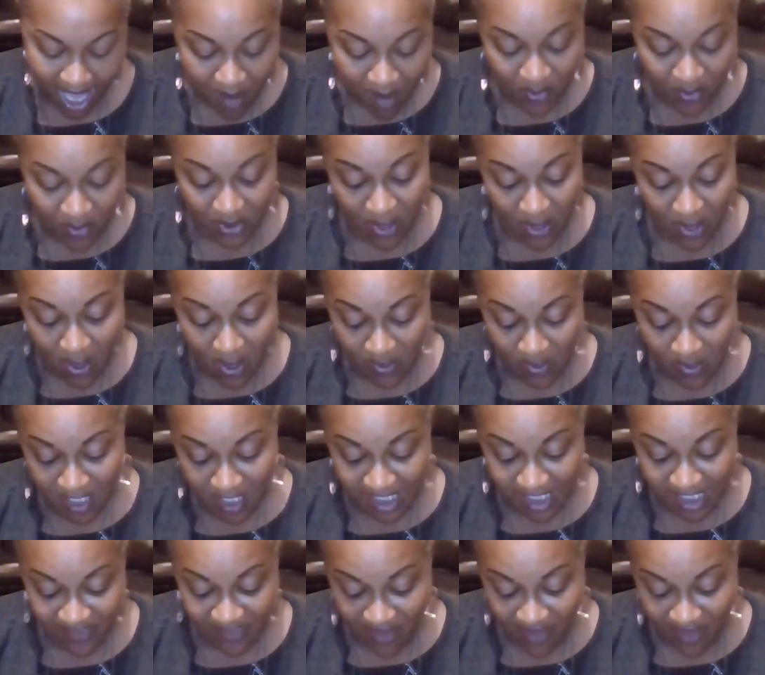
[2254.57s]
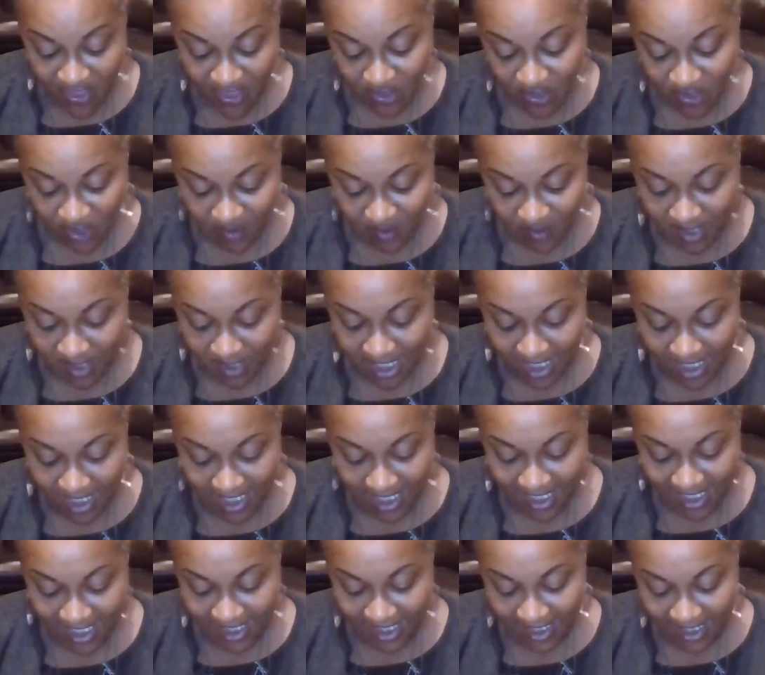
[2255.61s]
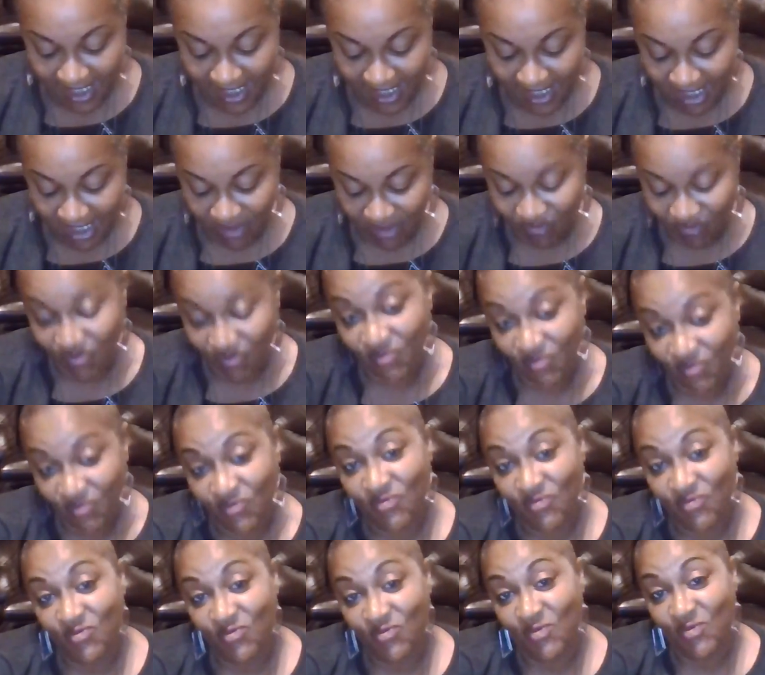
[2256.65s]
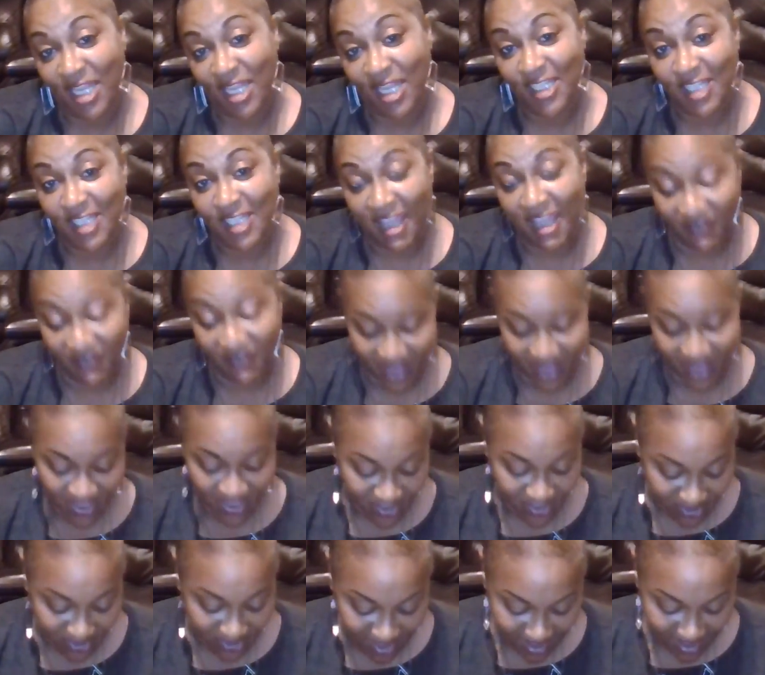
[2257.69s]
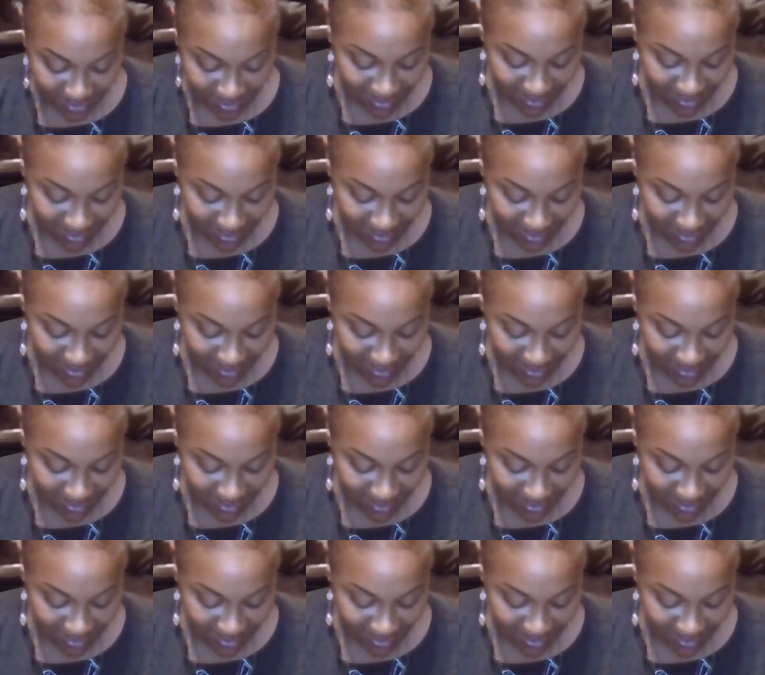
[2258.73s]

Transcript: I'm going to call these feathers because they look like feathers.